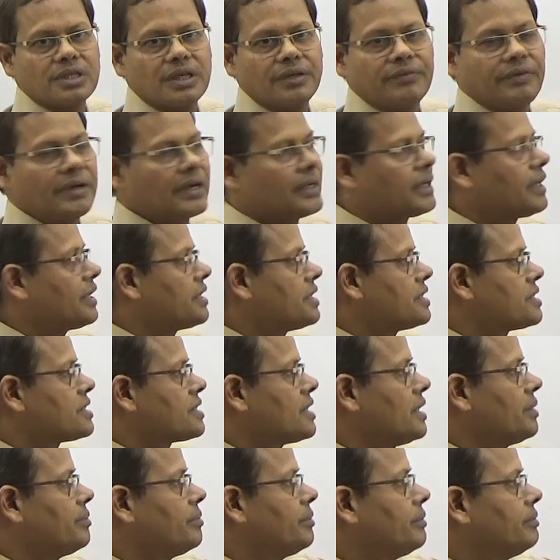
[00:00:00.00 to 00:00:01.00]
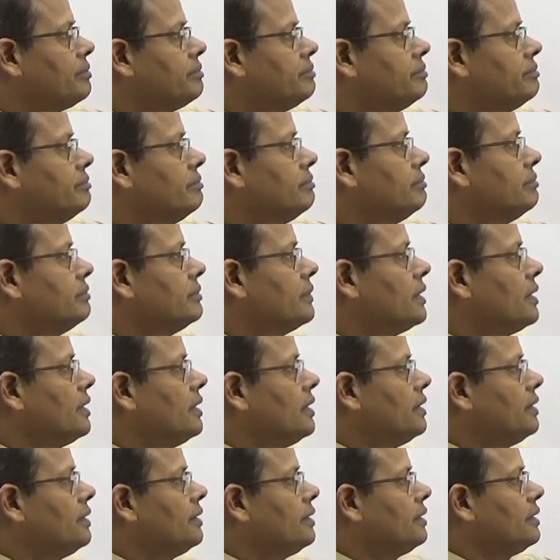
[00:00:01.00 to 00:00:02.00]
Indirect credit scheme,
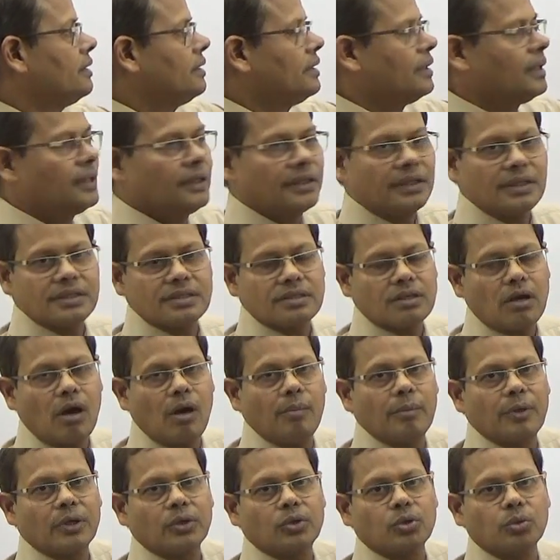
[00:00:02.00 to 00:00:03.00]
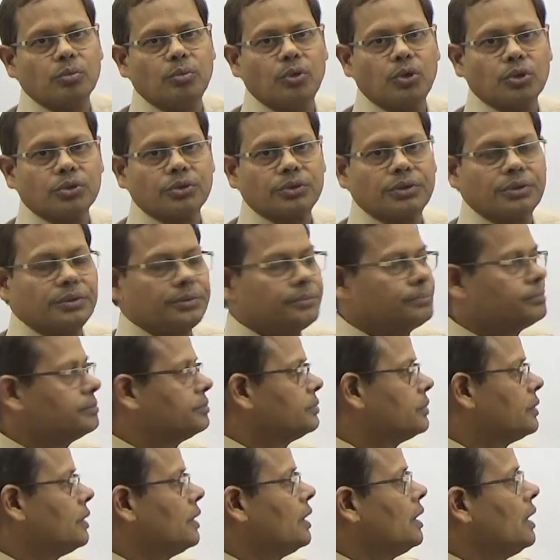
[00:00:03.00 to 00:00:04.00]
it is common to both.
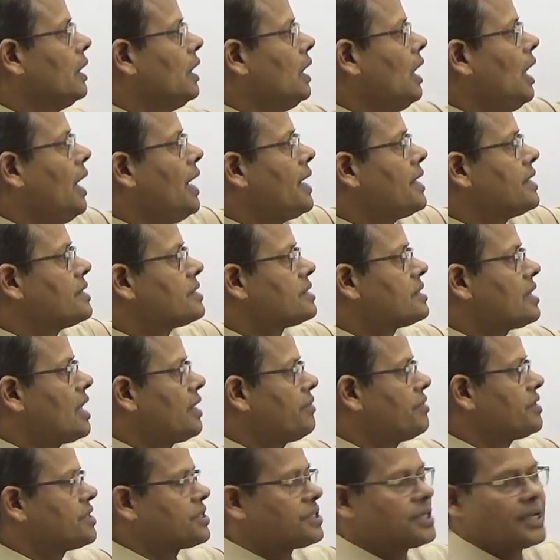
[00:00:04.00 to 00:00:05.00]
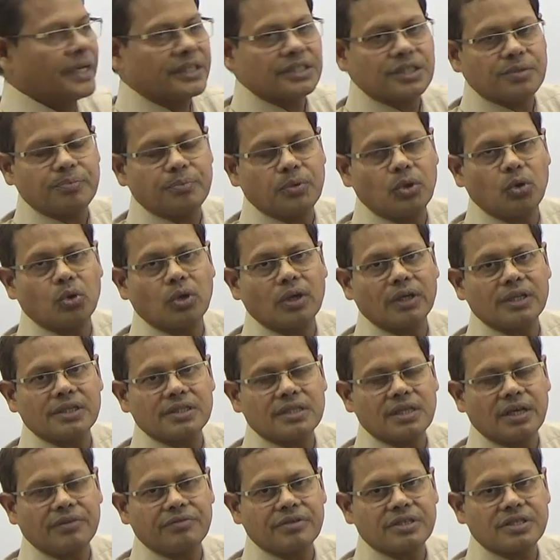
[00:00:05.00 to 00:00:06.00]
And service tax, purely
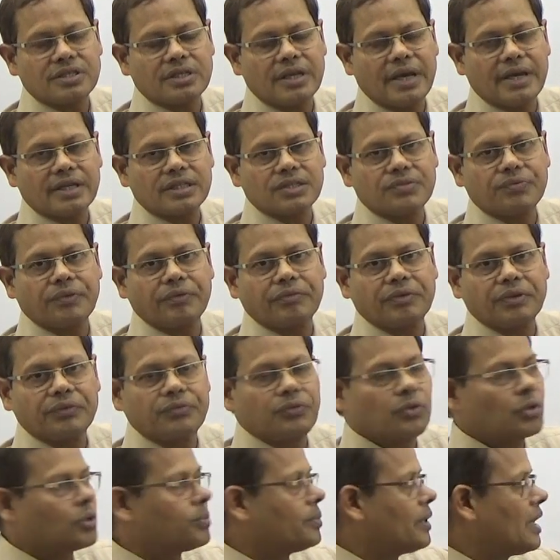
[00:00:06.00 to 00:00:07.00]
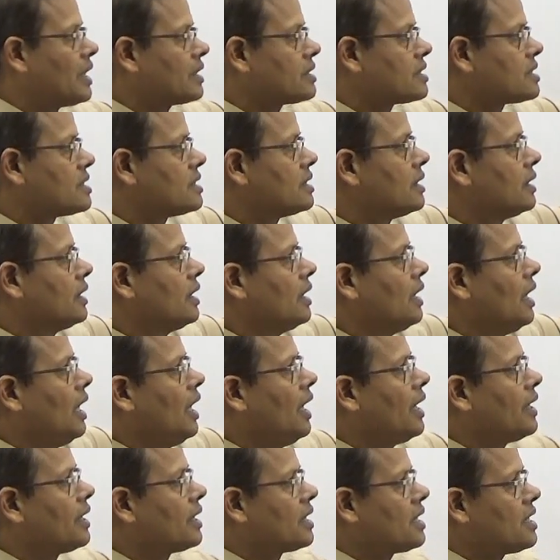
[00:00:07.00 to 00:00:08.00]
service tax, 54 marks,
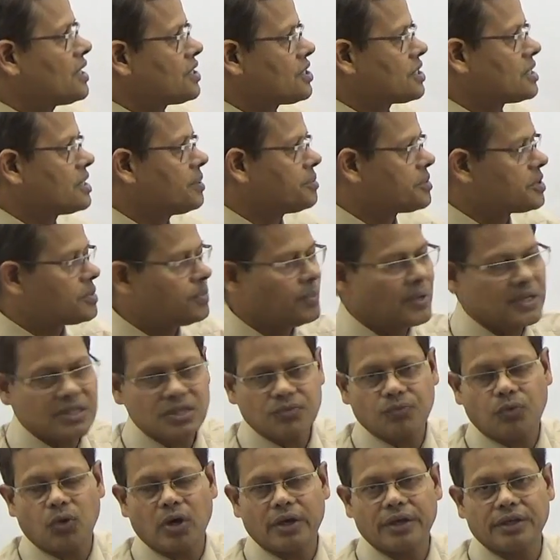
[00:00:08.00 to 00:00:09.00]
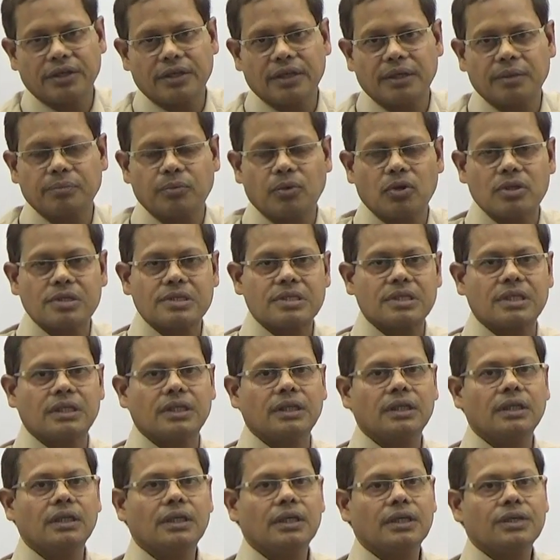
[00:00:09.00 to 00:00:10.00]
and customs plus foreign trade
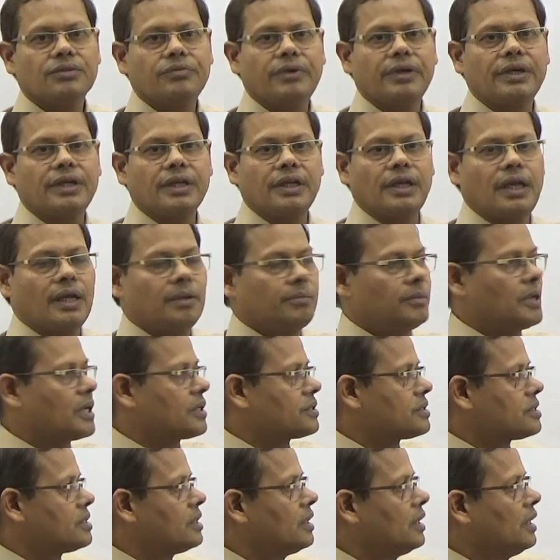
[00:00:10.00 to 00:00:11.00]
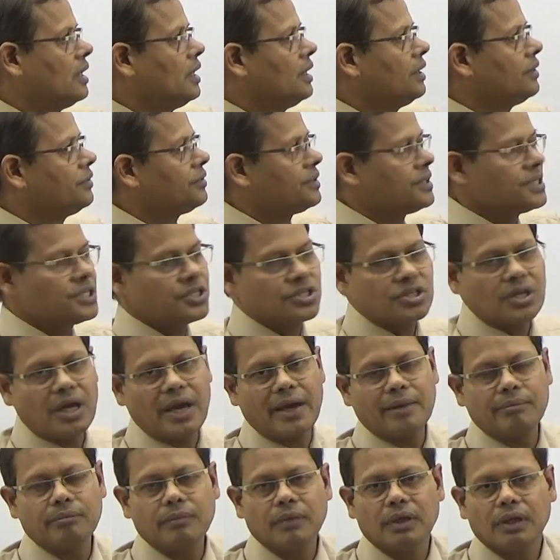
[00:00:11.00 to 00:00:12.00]
policy, 29 marks. This
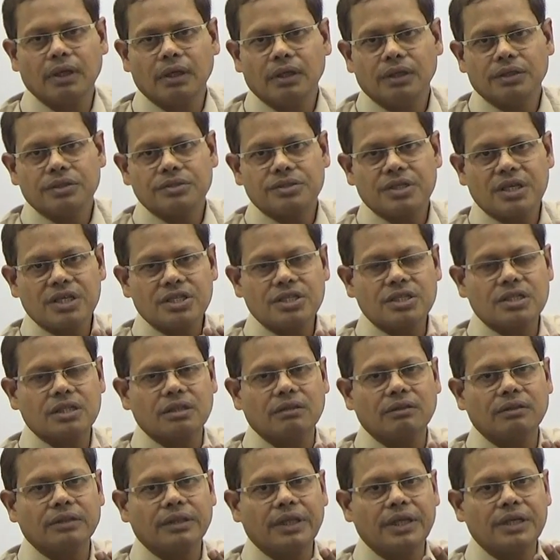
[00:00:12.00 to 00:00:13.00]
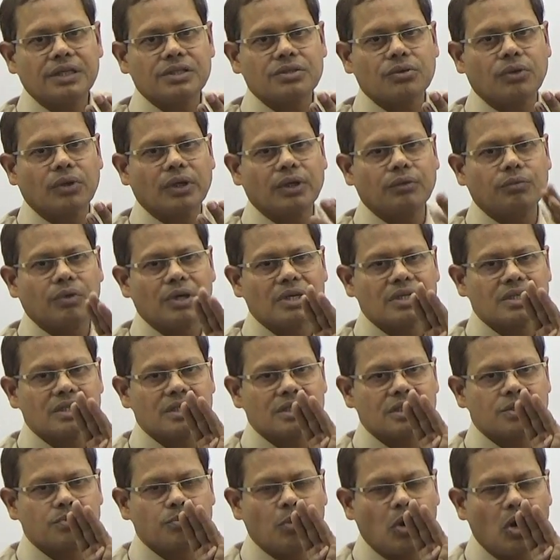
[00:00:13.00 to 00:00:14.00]
time, just there is only one
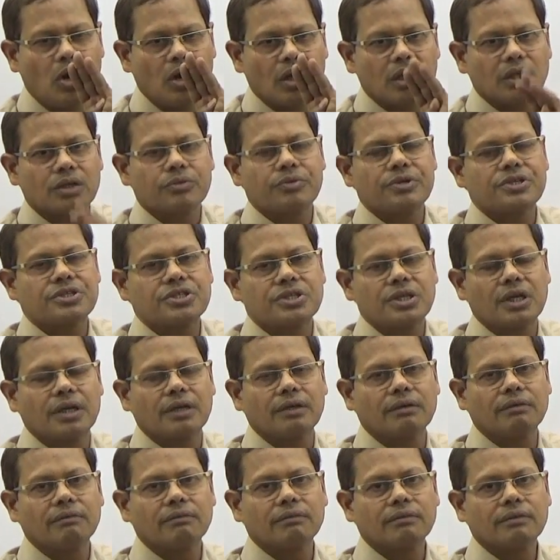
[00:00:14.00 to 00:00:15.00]
small question